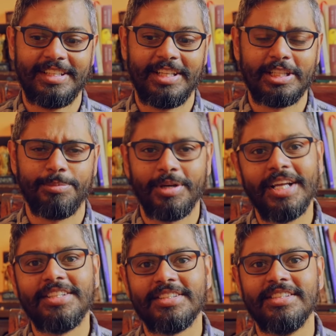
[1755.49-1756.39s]
think the
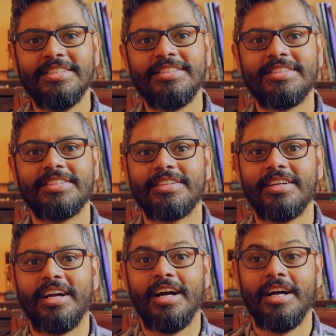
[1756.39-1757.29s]
price is
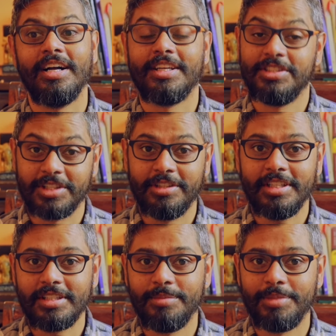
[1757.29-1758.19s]

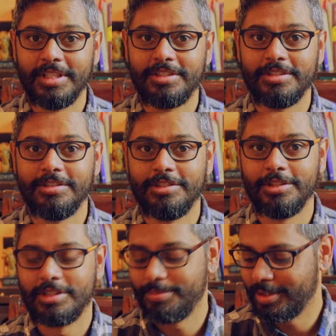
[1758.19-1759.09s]
considerate compared to
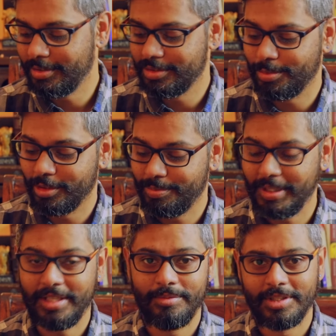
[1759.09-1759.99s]
your typical sport
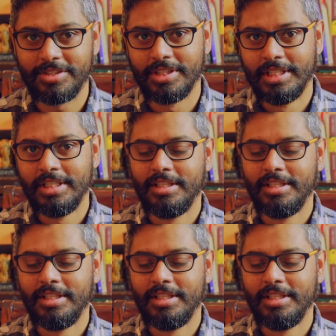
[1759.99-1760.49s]
pen, which